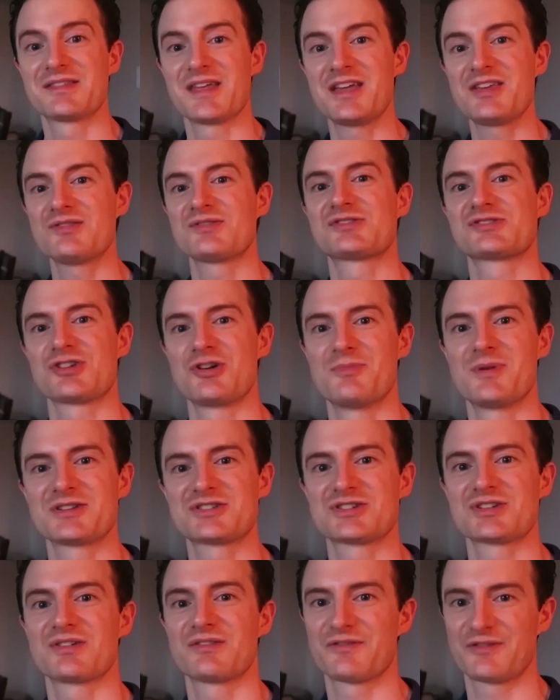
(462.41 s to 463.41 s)
Thank you so
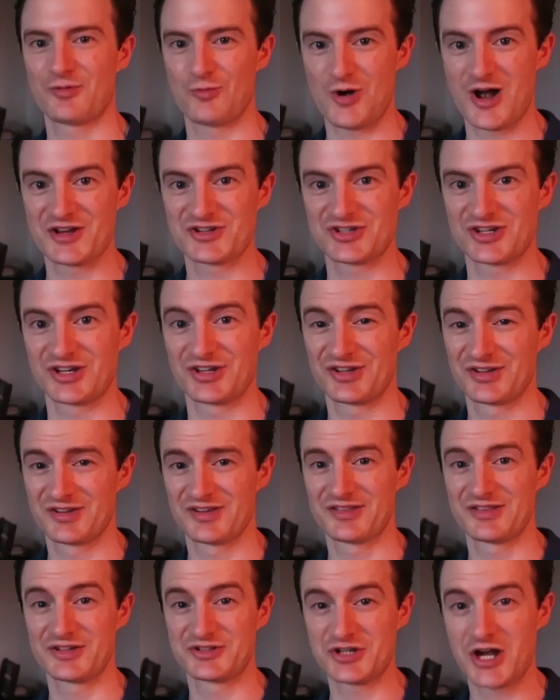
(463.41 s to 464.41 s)
much for watching.
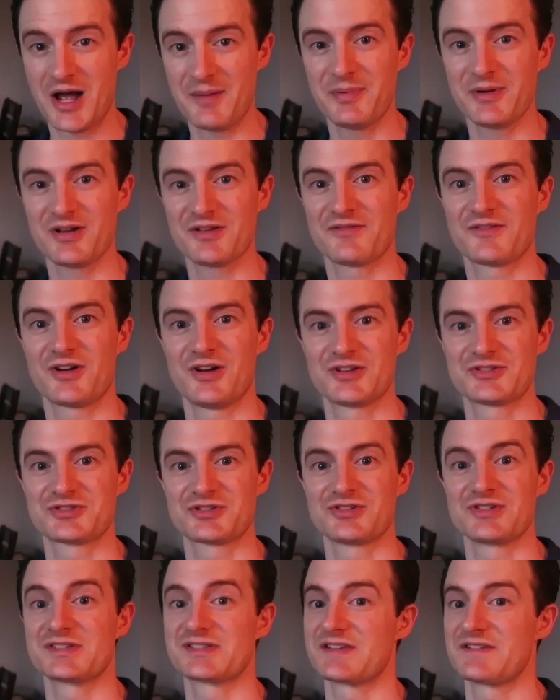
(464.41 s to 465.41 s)
The topic of
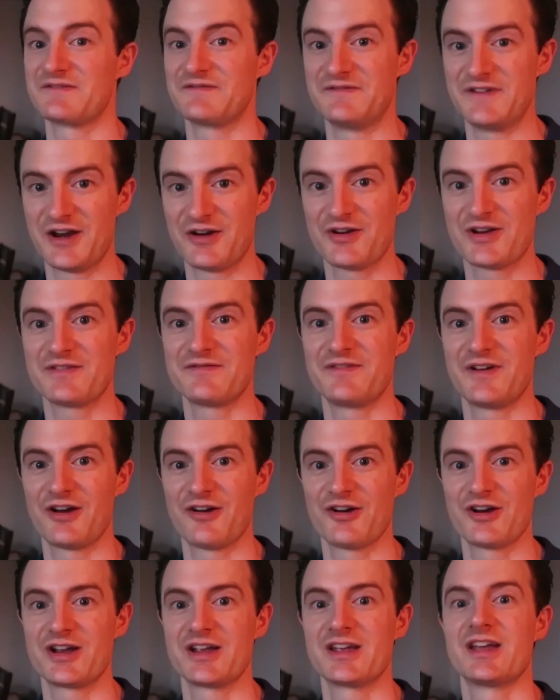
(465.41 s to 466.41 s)
culture is a very,
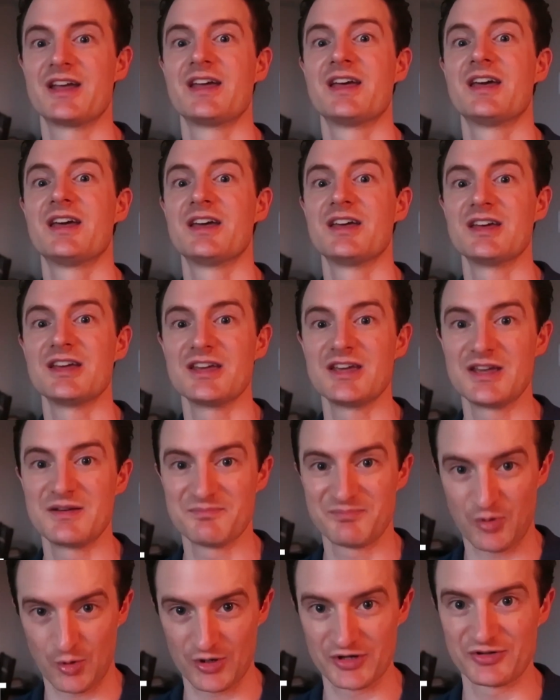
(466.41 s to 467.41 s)
very
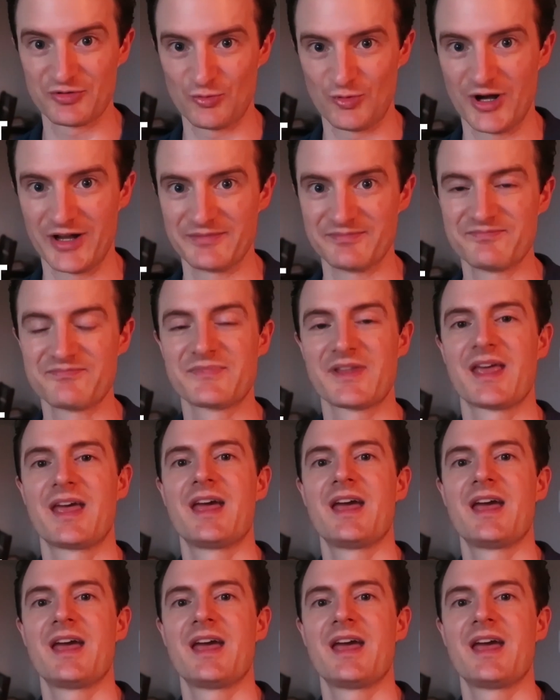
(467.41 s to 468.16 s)
important one